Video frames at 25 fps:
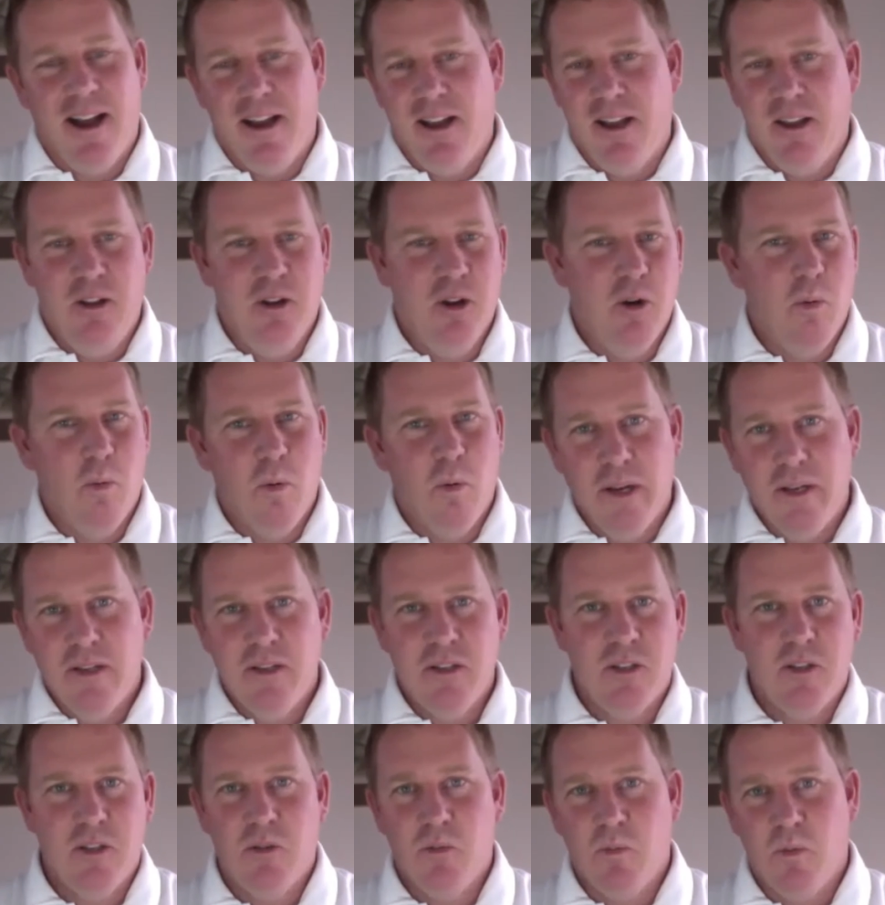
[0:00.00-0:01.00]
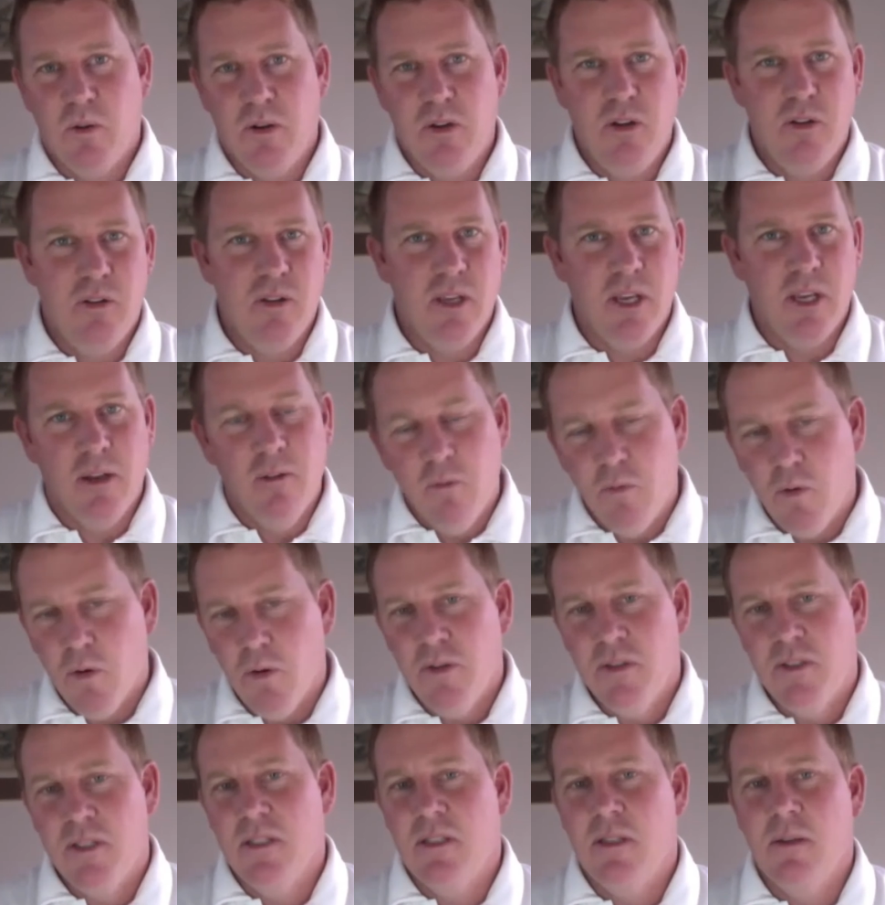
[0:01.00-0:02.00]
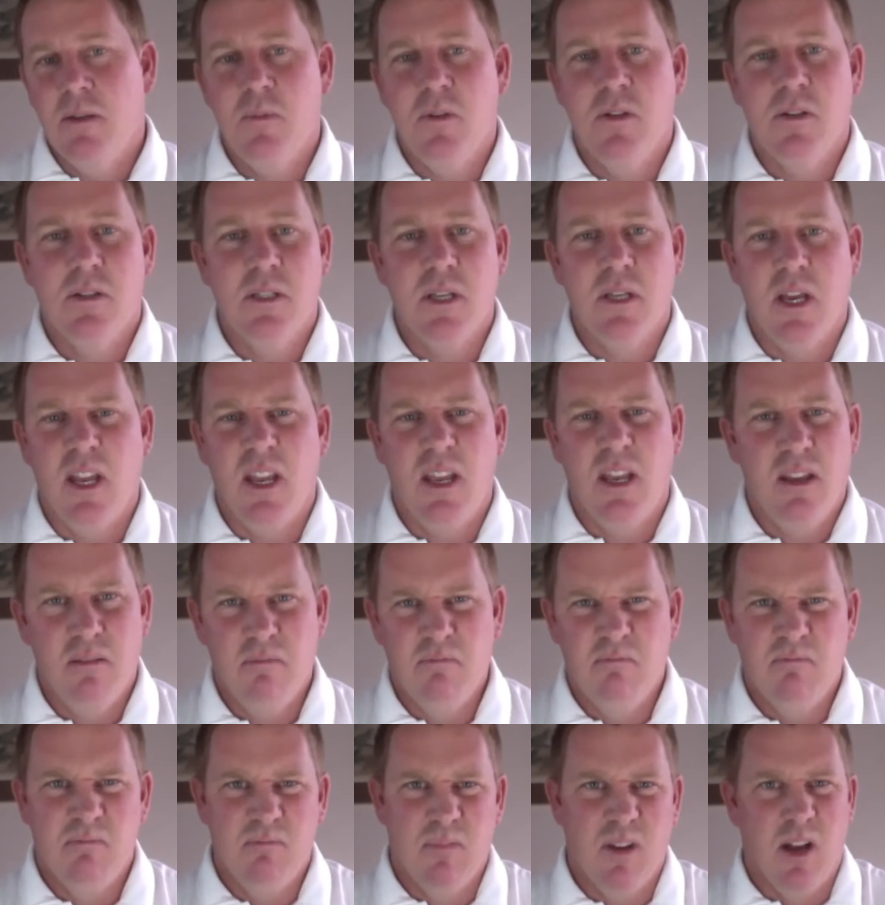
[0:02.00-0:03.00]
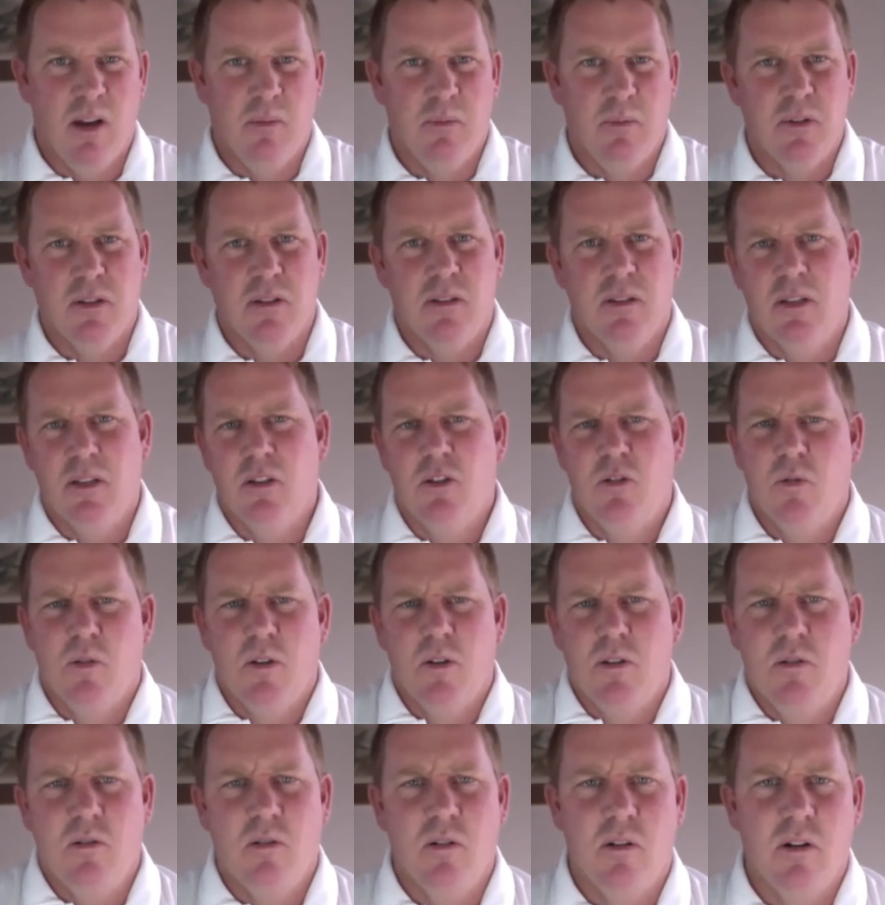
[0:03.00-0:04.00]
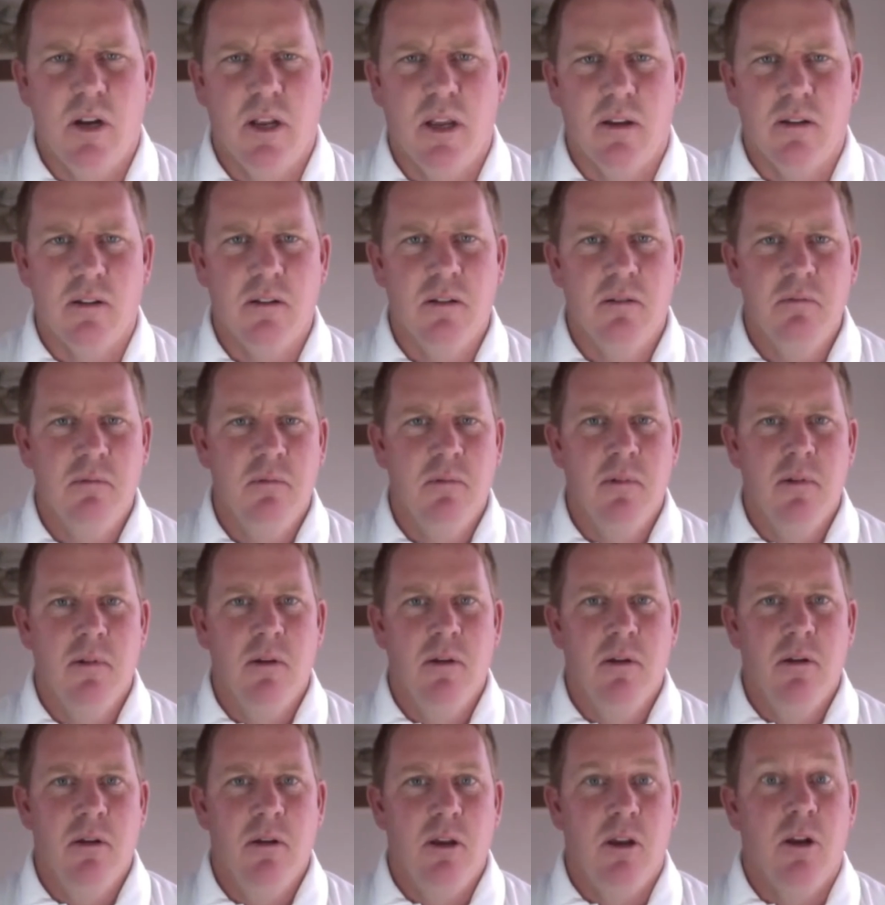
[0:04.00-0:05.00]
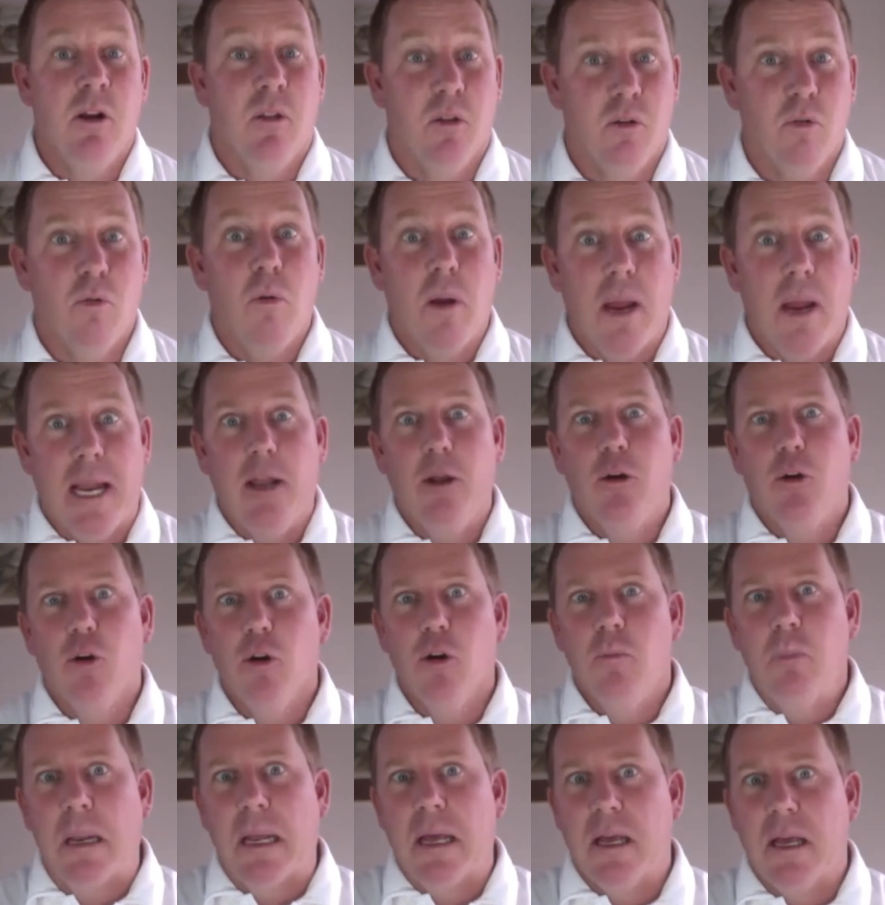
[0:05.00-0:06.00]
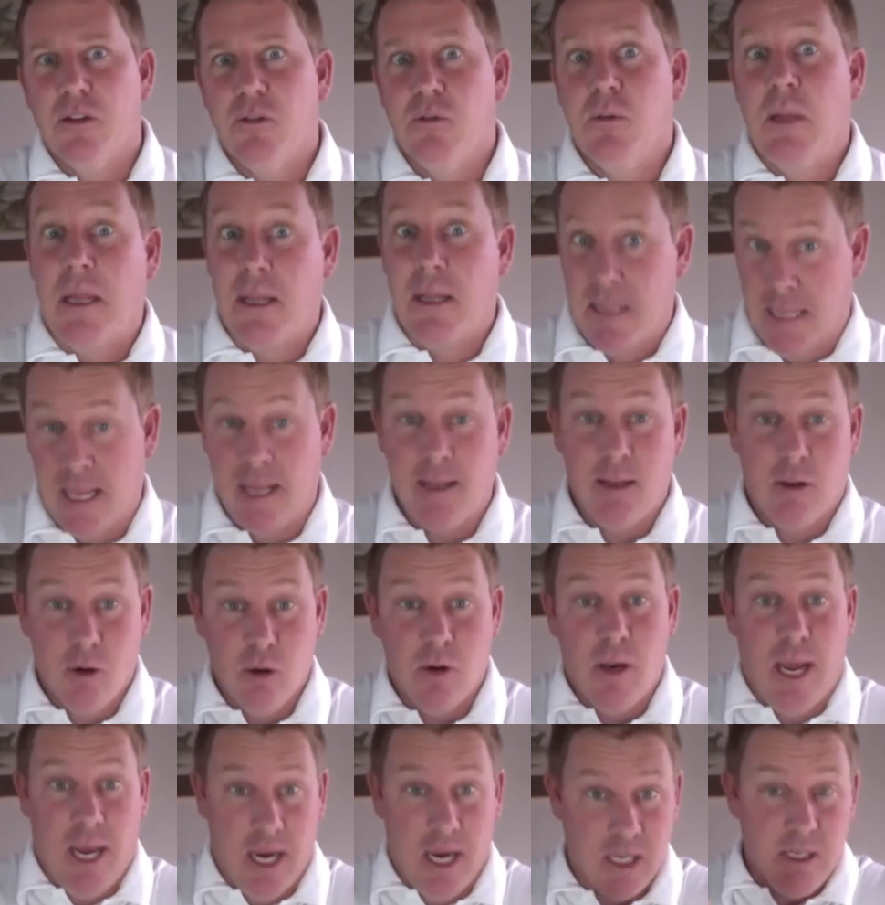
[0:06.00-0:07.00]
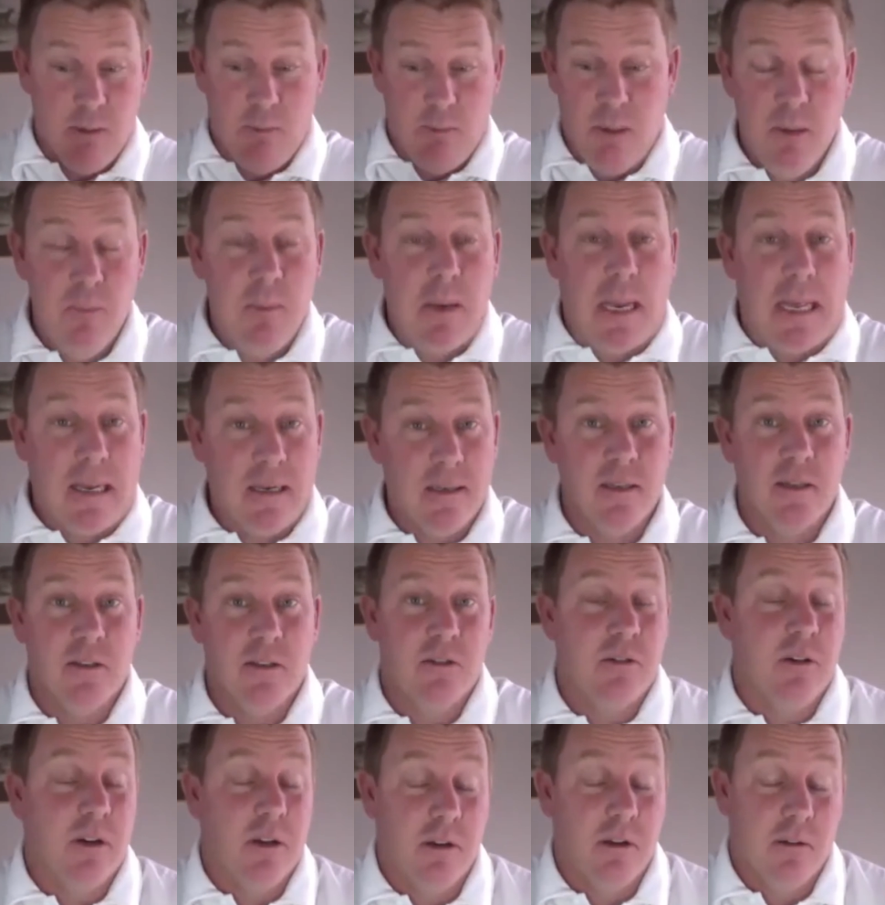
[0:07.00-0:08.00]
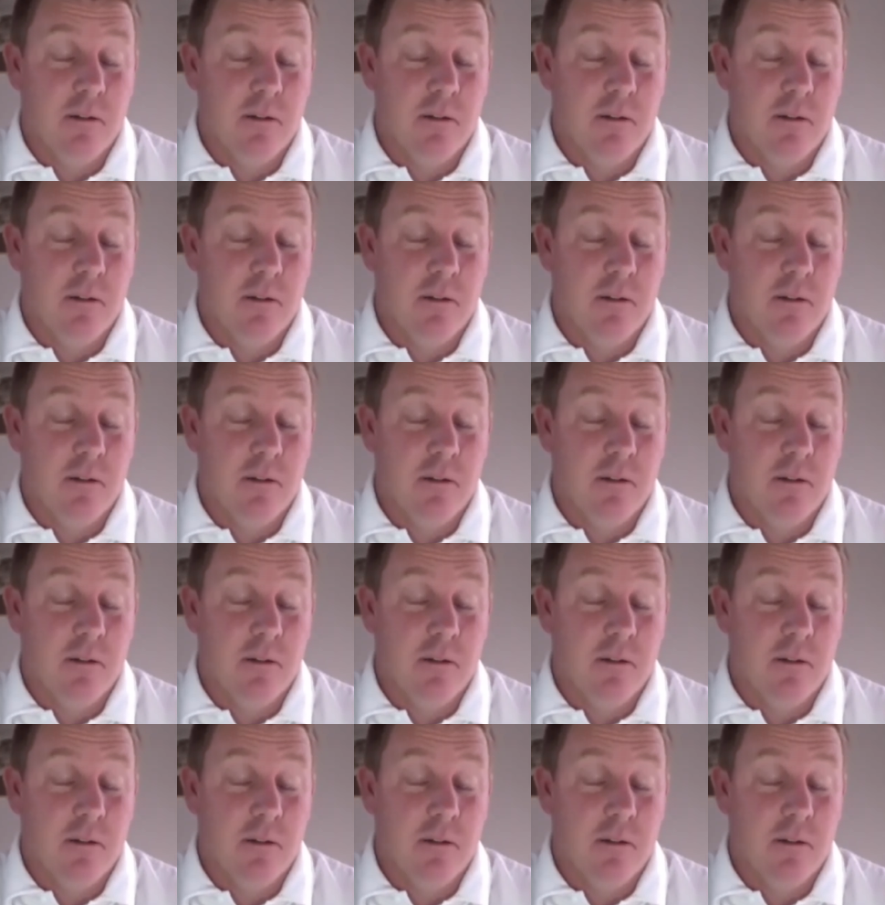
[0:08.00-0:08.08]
What do you think influences them to say, I'm just 22 in cricket? The really good players that they could actually be playing Test cricket.